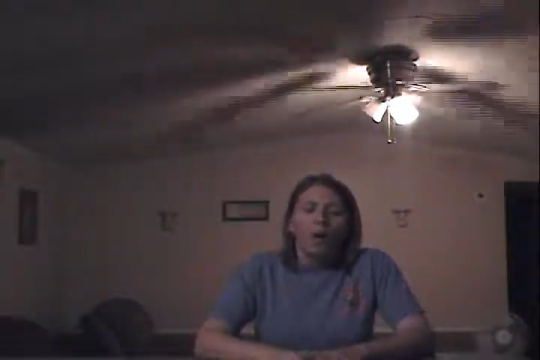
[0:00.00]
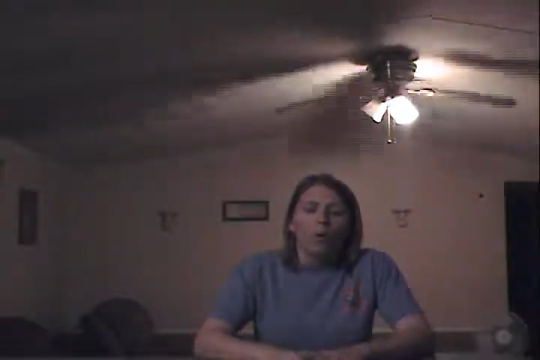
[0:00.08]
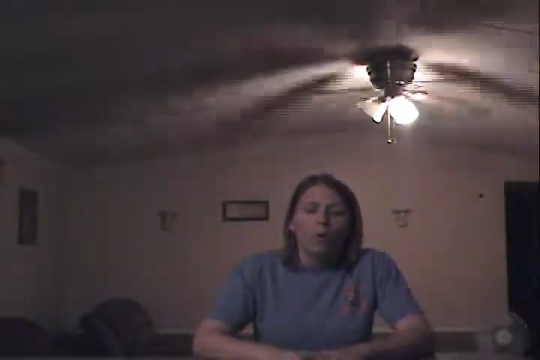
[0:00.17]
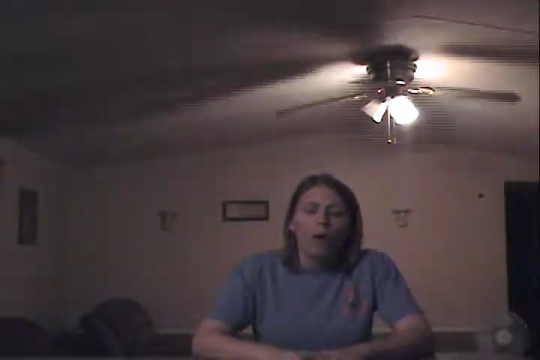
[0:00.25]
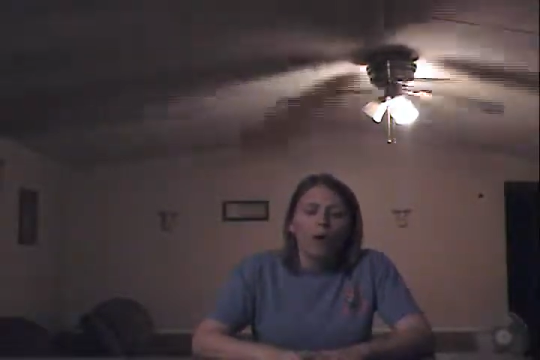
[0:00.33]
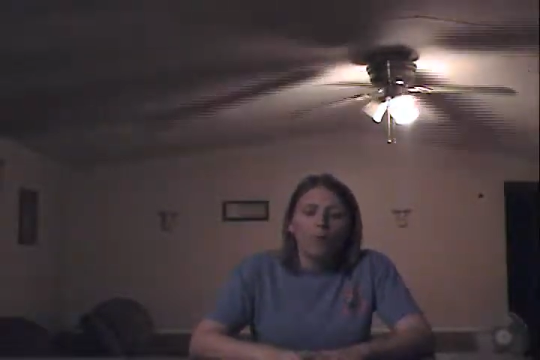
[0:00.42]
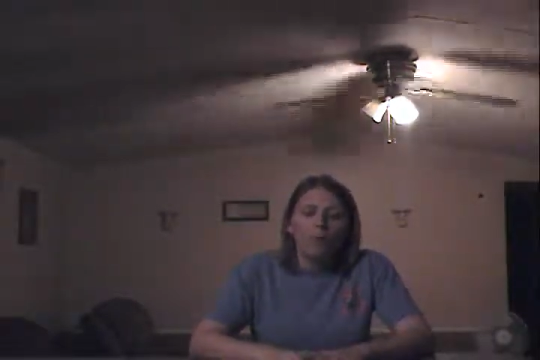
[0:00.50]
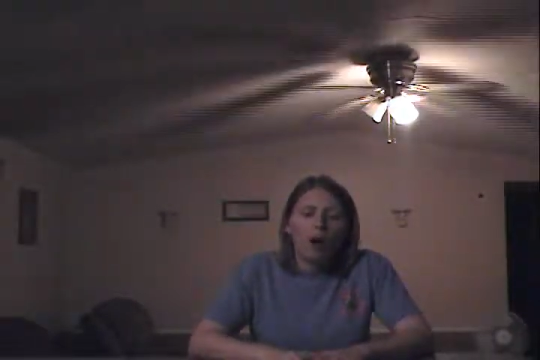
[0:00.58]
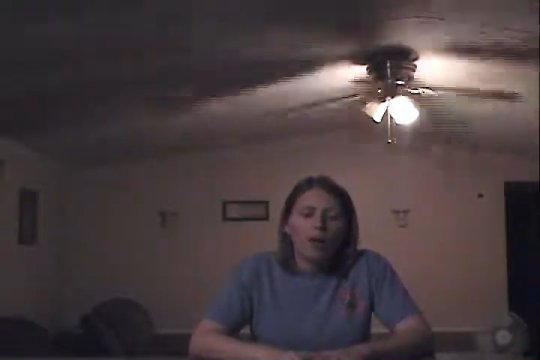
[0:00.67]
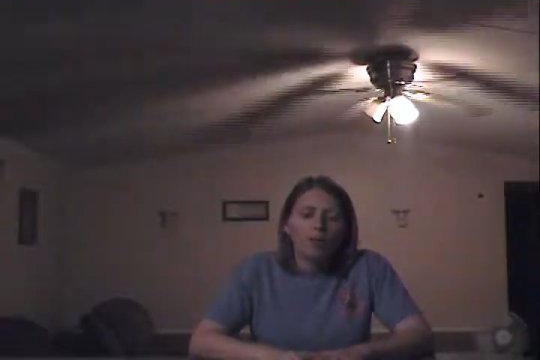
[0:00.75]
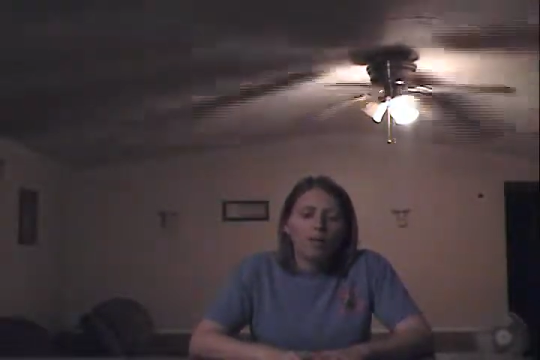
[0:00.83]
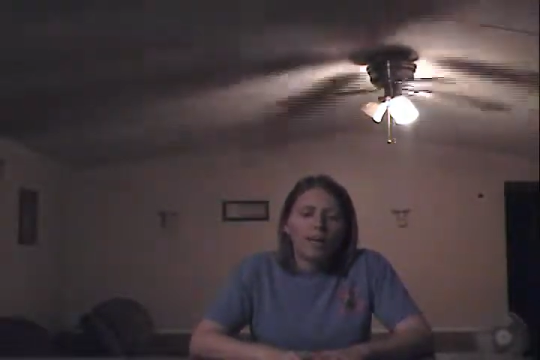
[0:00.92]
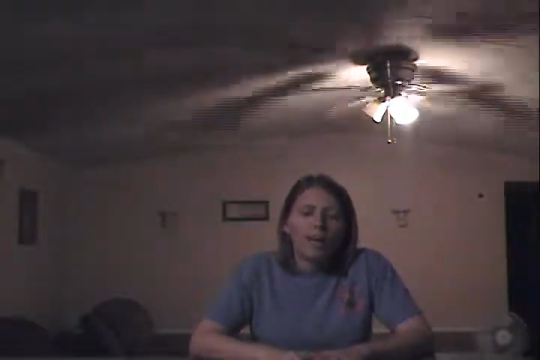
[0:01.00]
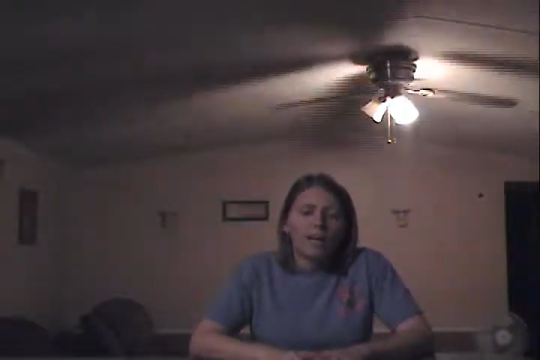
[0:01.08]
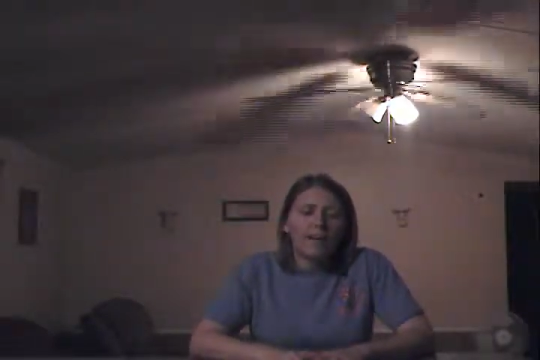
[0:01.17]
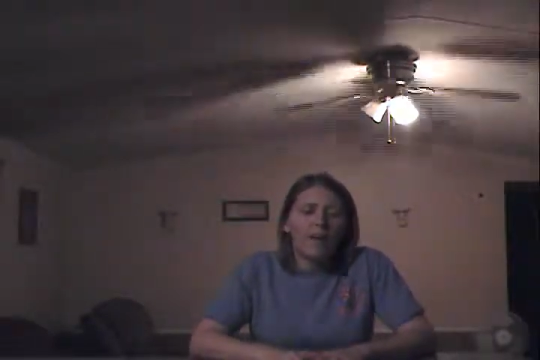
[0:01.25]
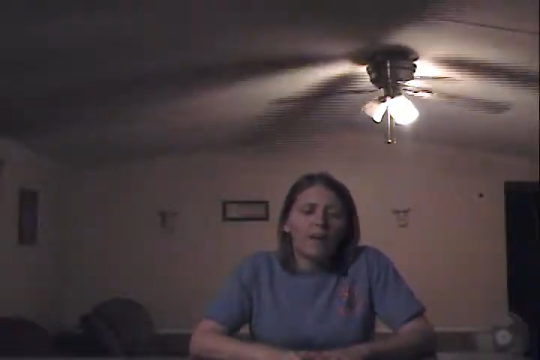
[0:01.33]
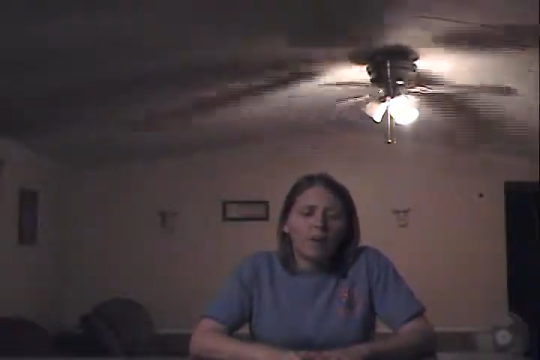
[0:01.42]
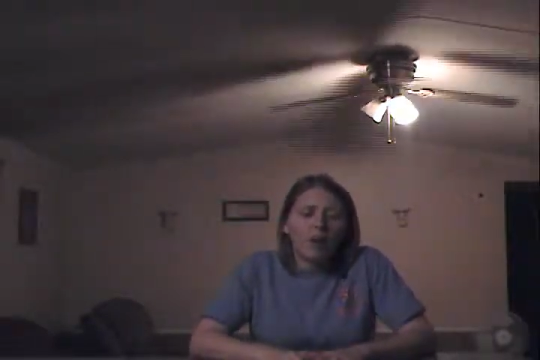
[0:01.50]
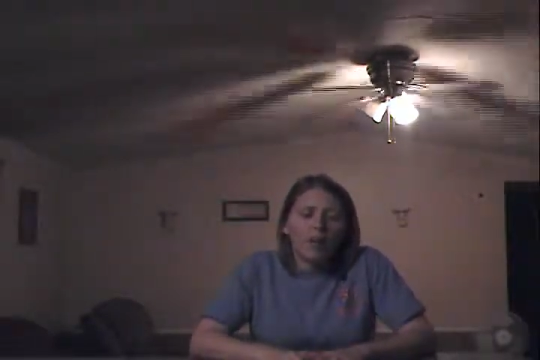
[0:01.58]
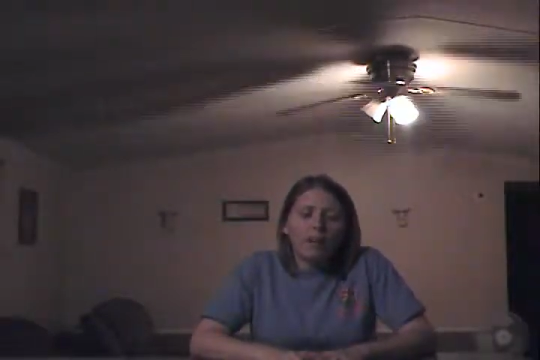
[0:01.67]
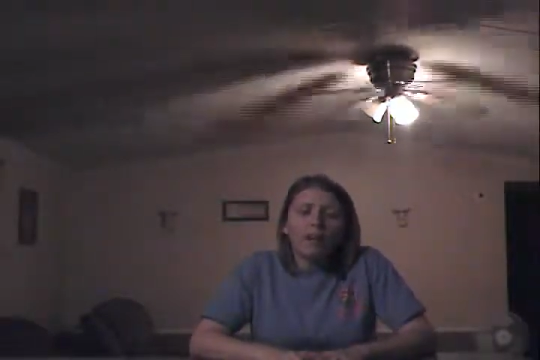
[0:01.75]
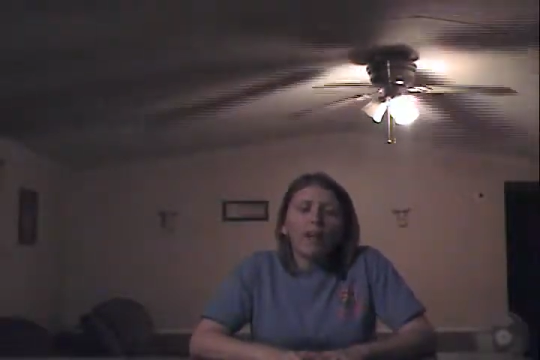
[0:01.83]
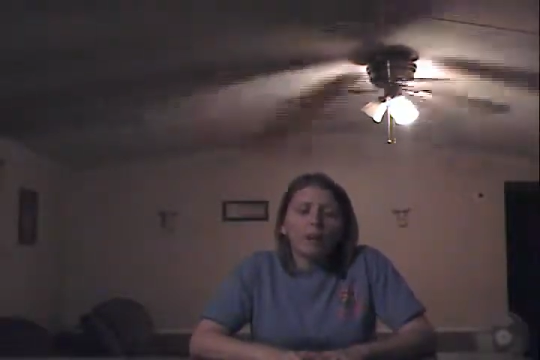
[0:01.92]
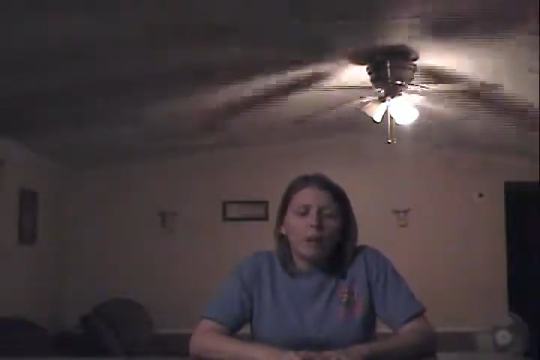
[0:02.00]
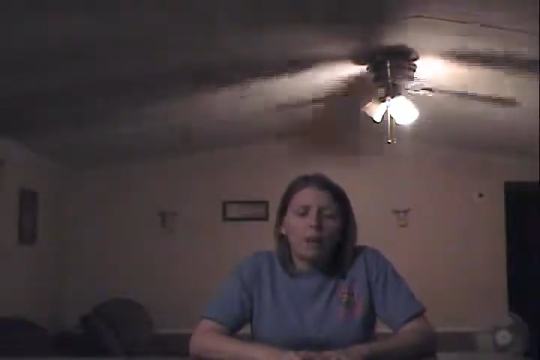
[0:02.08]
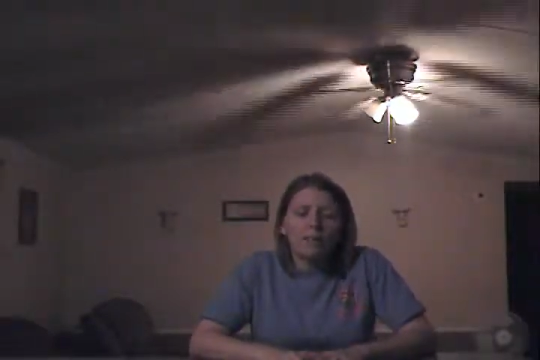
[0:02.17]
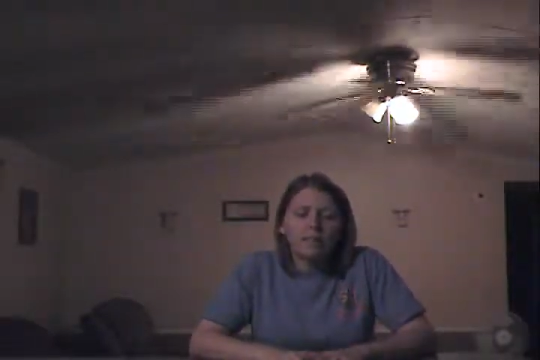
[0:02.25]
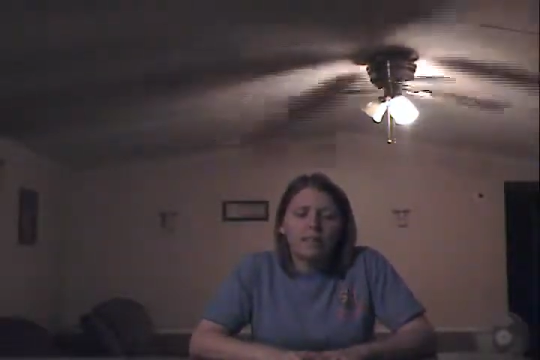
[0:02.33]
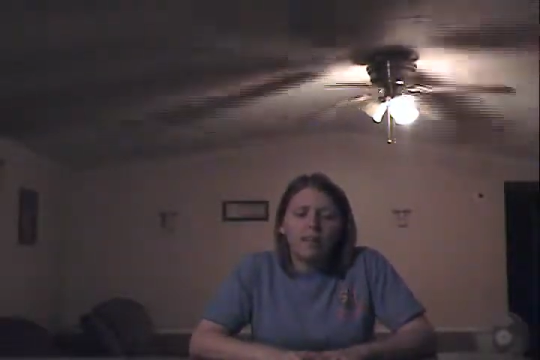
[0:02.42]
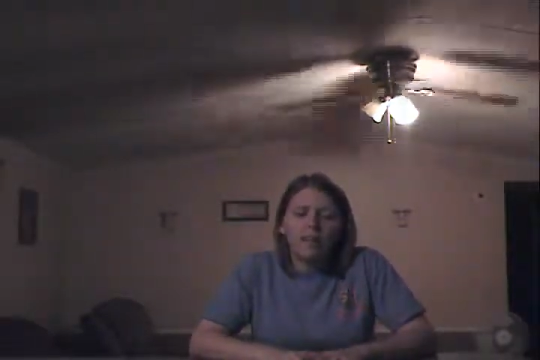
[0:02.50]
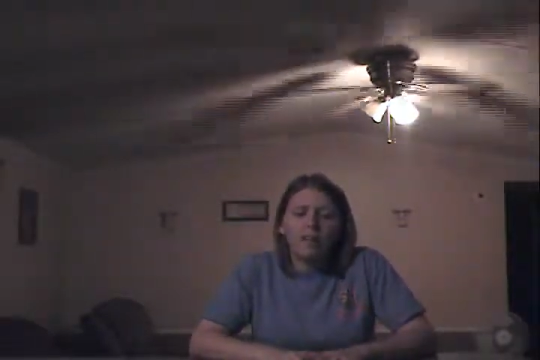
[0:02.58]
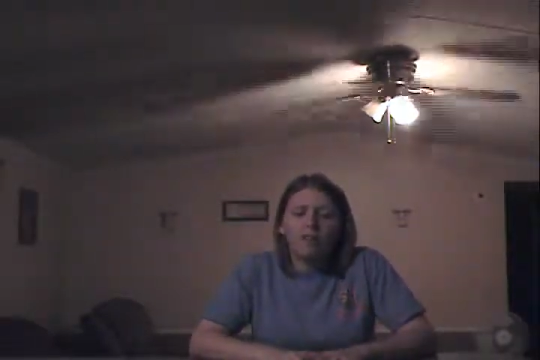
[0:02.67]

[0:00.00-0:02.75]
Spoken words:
Ron Paul said, "I'm running for President